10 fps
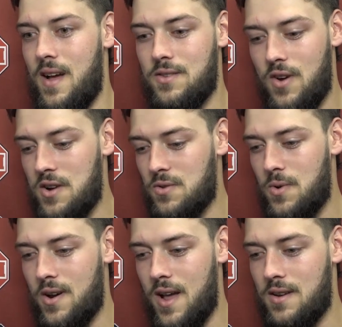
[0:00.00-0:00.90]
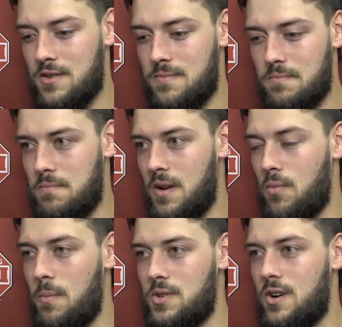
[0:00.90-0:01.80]
I'd gradually work at it and just being
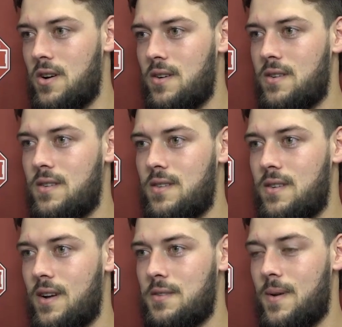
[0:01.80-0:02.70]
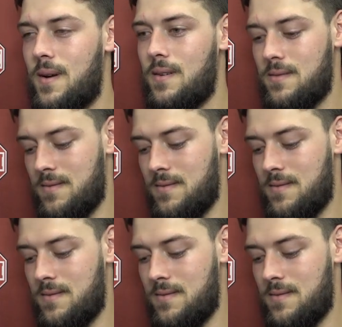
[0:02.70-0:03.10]
more mature, I guess. But